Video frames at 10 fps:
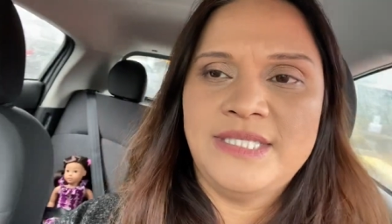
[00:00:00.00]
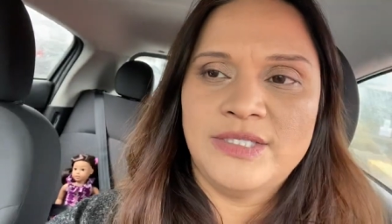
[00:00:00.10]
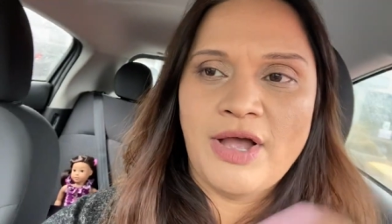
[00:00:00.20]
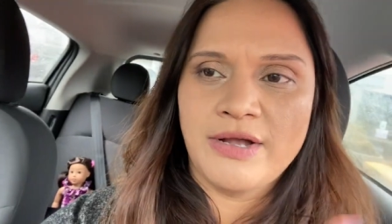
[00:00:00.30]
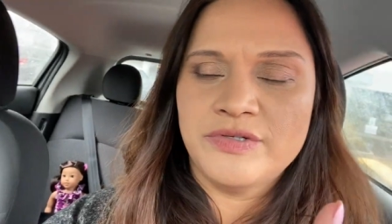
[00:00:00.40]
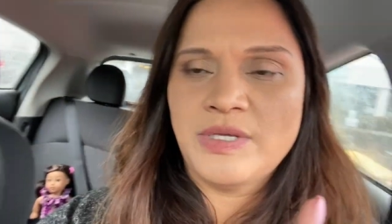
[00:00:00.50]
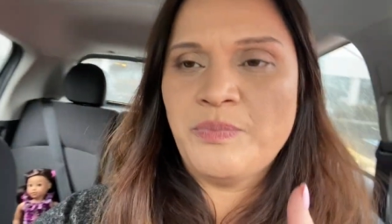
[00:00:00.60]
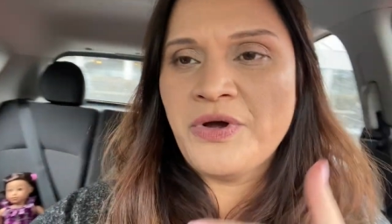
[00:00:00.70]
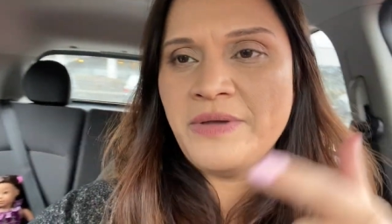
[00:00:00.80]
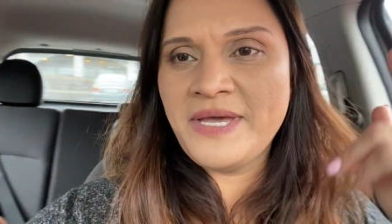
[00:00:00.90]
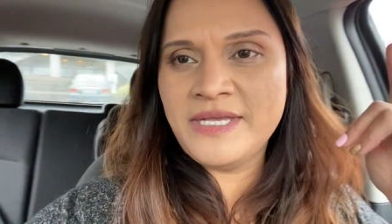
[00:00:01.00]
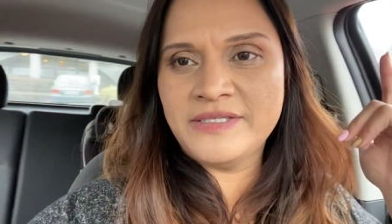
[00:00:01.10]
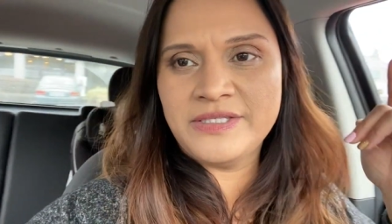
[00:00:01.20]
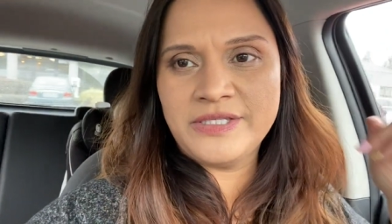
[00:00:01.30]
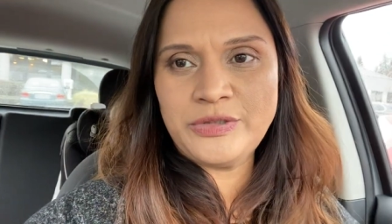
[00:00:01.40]
the doctor's
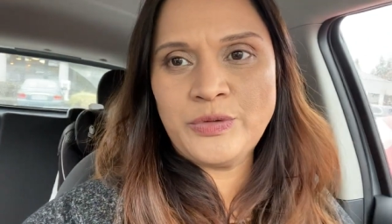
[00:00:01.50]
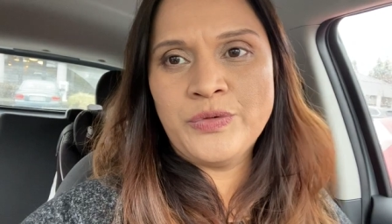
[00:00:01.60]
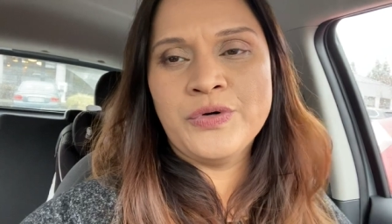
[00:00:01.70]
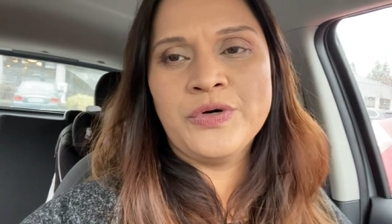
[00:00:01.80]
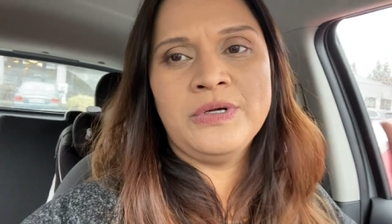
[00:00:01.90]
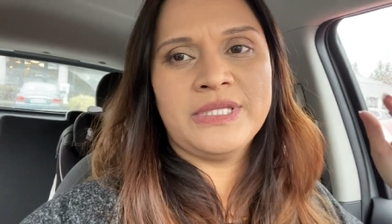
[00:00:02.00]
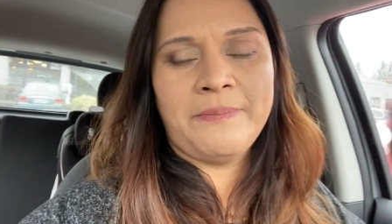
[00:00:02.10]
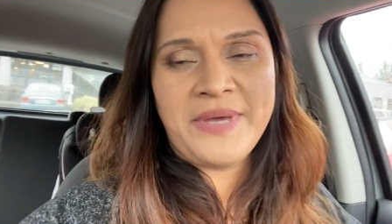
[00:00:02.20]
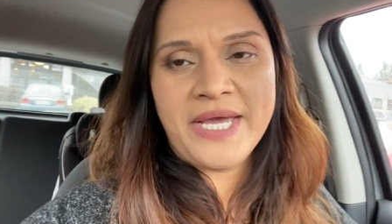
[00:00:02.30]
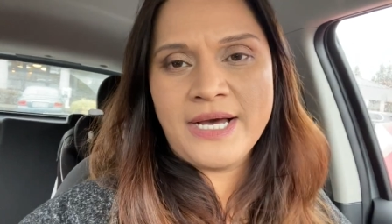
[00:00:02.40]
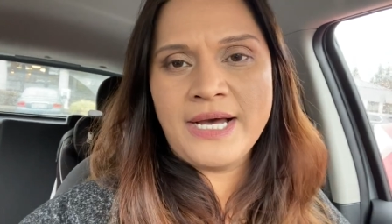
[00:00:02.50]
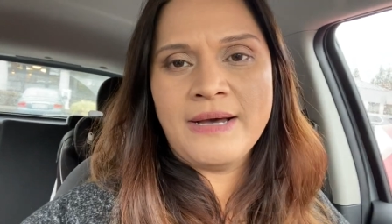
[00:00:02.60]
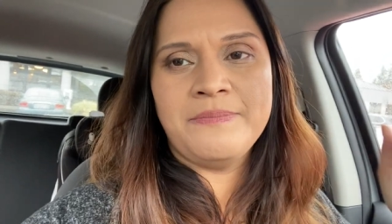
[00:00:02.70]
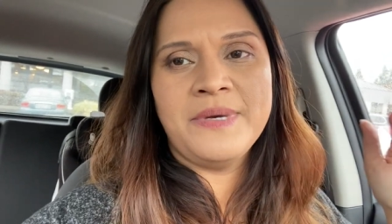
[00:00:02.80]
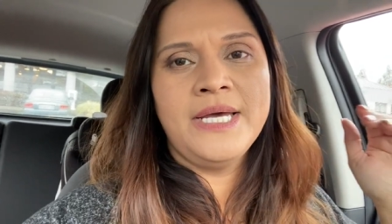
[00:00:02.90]
appointments, the school, the
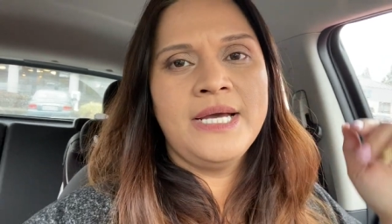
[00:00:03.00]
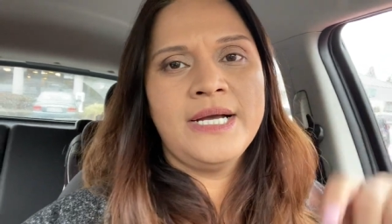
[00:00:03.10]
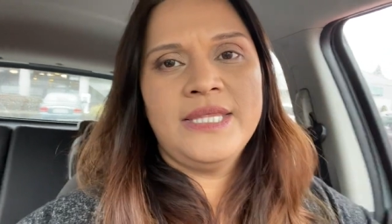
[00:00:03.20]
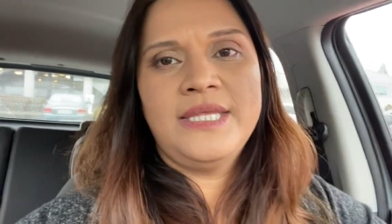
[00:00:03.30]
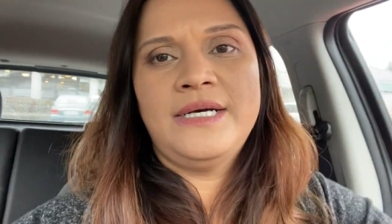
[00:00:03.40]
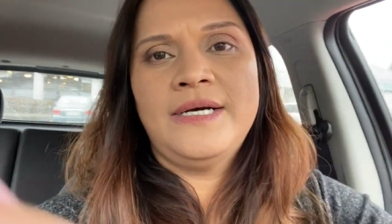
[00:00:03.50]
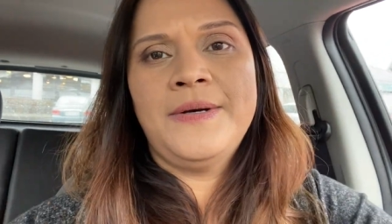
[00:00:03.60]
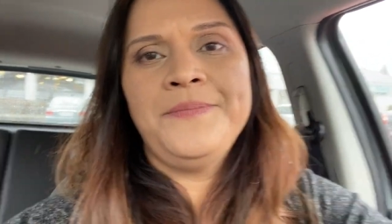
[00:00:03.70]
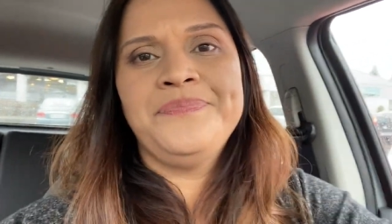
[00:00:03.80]
pickup, the